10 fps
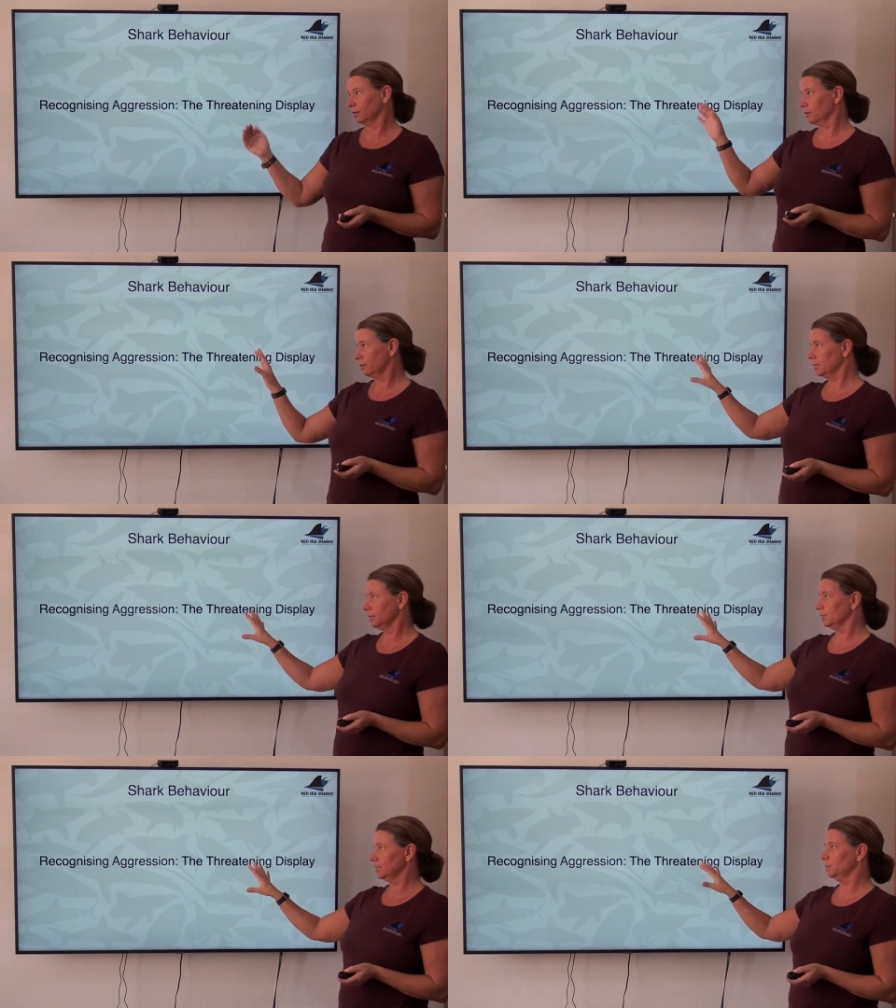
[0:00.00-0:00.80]
The
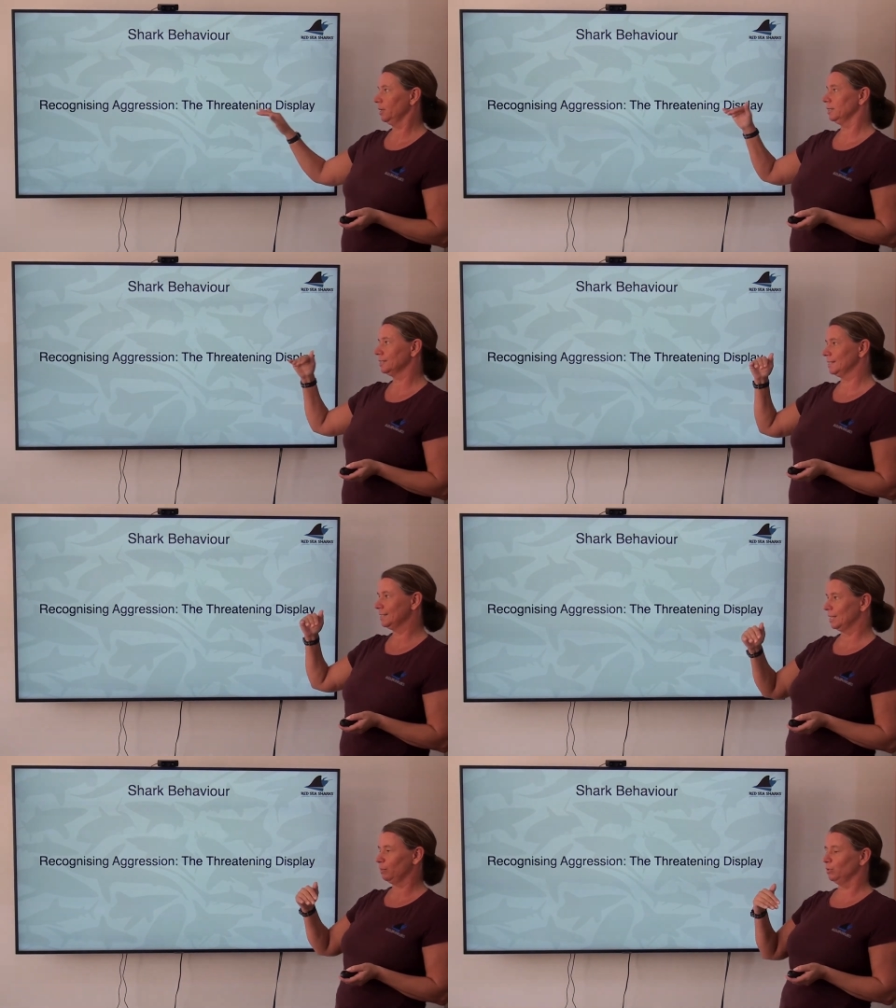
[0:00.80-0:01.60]
threatening display is a
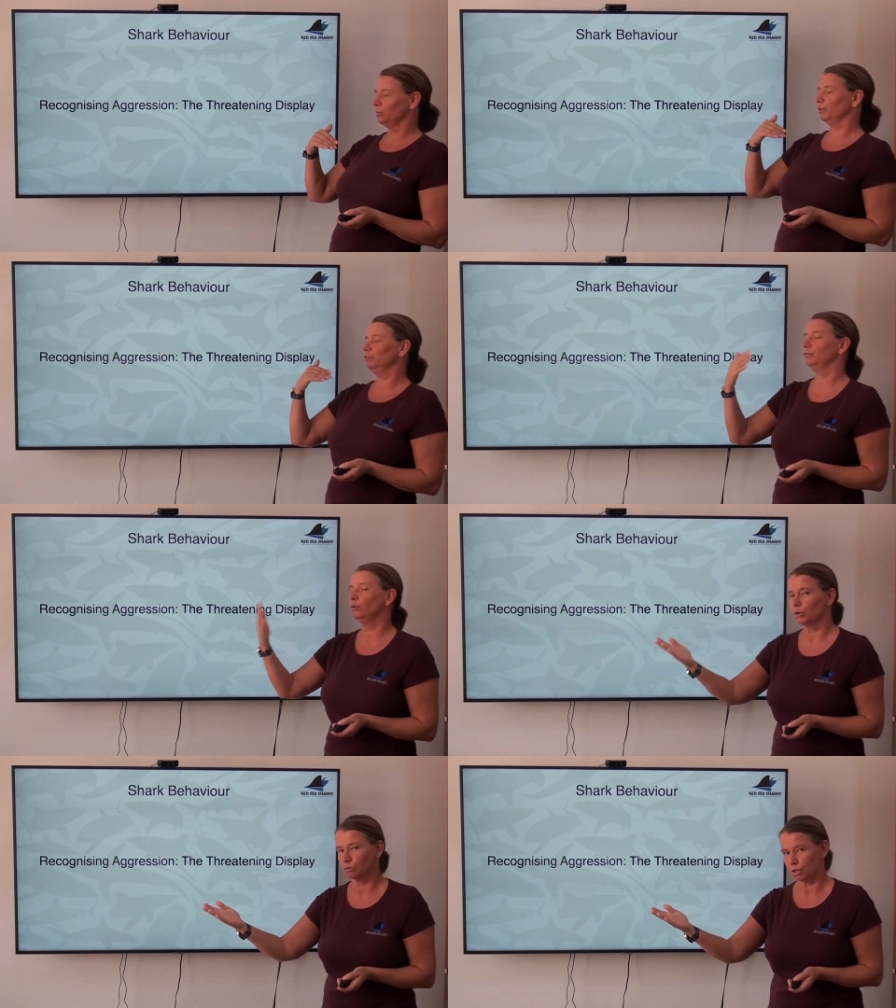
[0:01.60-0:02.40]
step
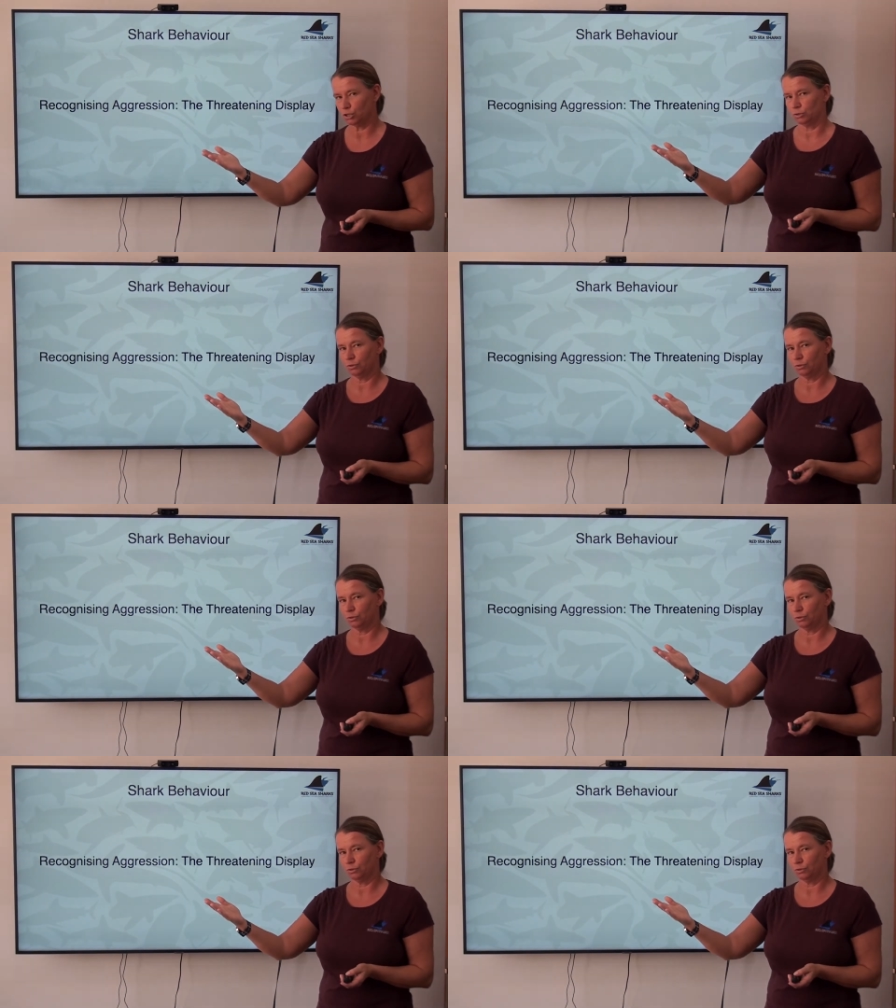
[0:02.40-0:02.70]
before aggression,